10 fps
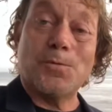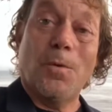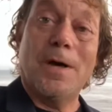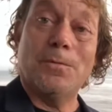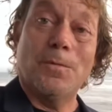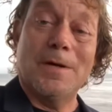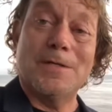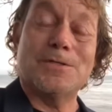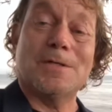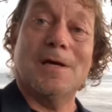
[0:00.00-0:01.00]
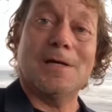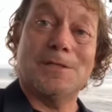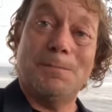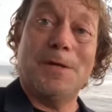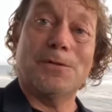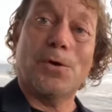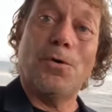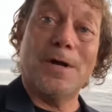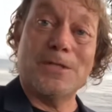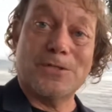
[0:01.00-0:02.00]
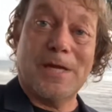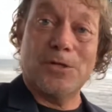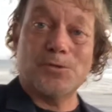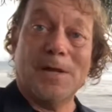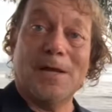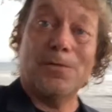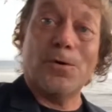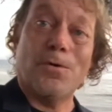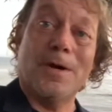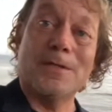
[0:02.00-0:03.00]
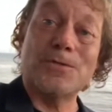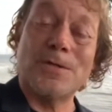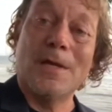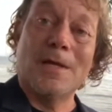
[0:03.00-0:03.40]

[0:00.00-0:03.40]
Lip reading: One was clipping the coins, kind of shrinking the coins.